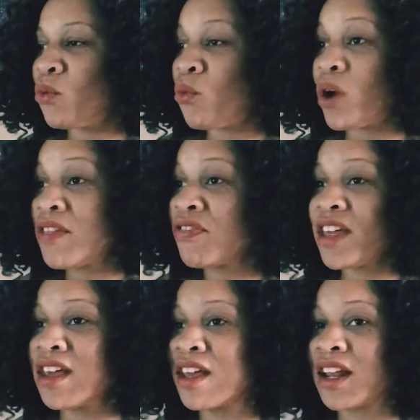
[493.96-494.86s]
one
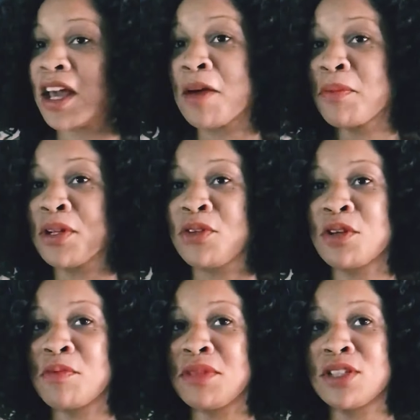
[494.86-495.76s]
thing can happen. You
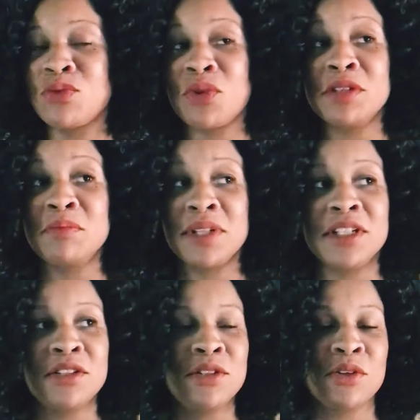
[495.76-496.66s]
can miss one
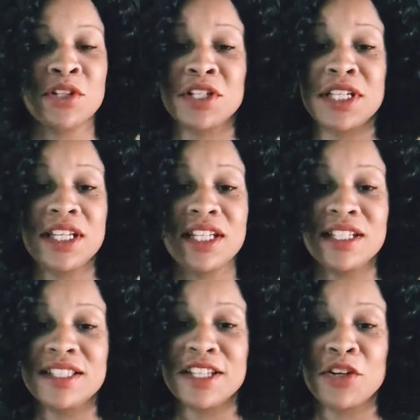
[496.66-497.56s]
bill, or your kid
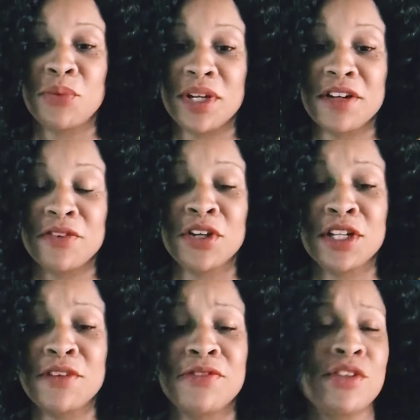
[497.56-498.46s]
gets sick or whatever,
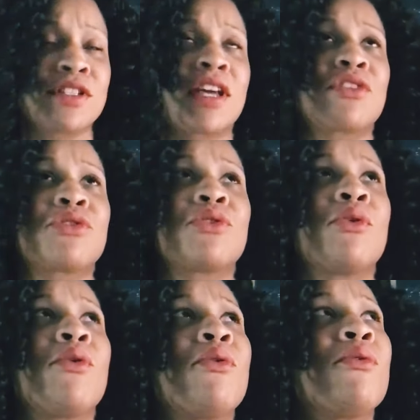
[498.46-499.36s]
and it feels like the
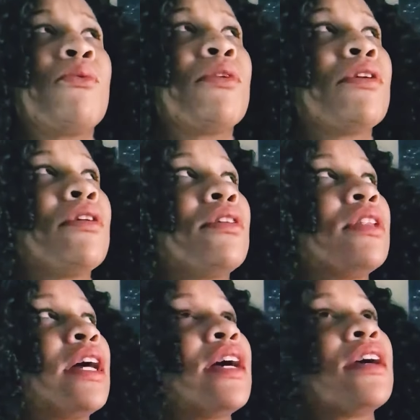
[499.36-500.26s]
whole world,
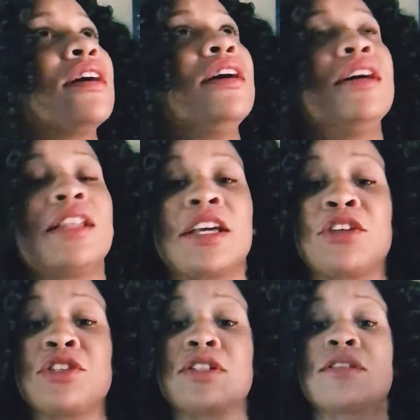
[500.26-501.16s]
like
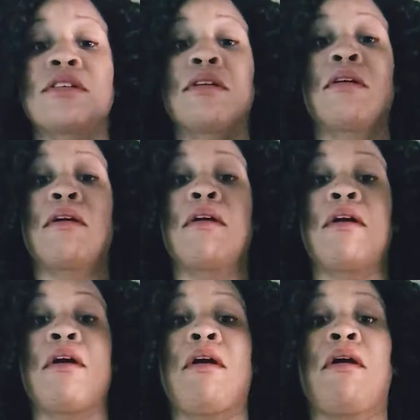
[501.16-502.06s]
you're just
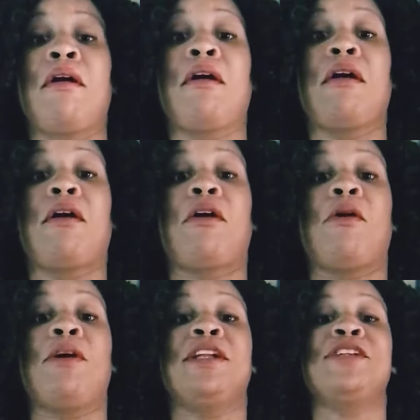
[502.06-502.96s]

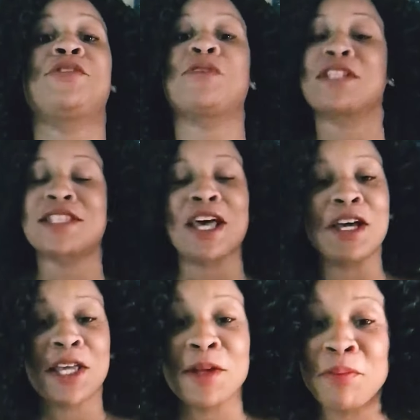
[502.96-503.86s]
going into a
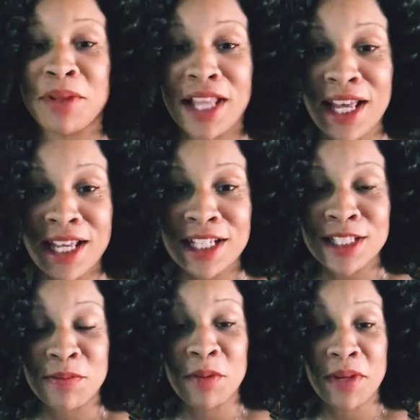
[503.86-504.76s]
sunken
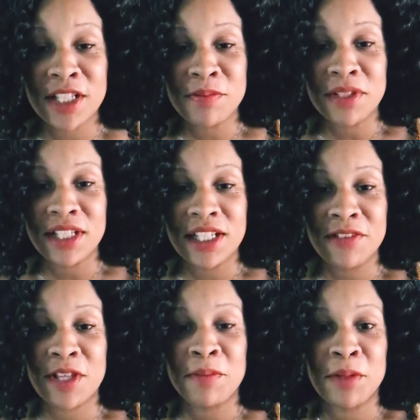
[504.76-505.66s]
place. But best
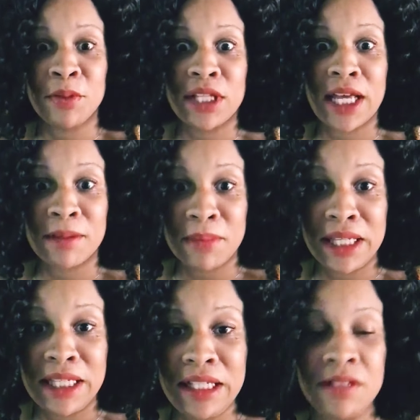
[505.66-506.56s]
believe that people like
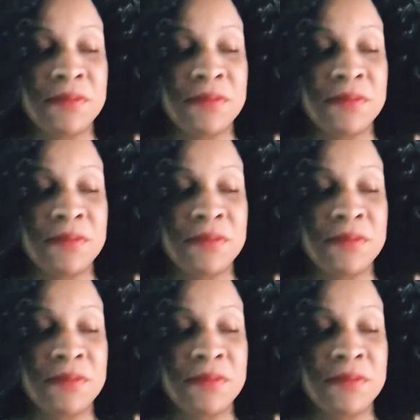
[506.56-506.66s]
me